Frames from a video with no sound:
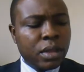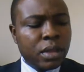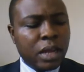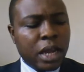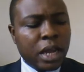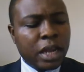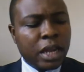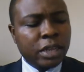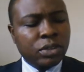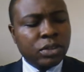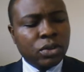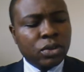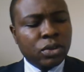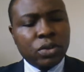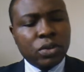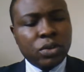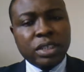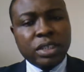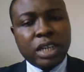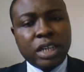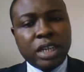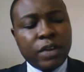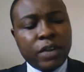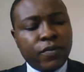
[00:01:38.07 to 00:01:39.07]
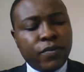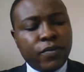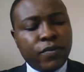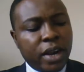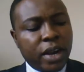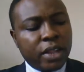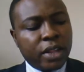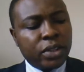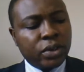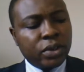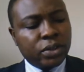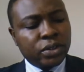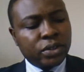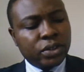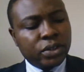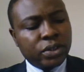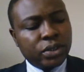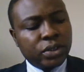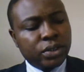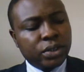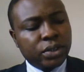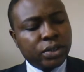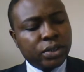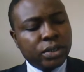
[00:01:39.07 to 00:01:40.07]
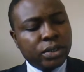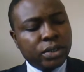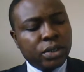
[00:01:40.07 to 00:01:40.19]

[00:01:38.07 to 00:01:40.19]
I need to consider the factors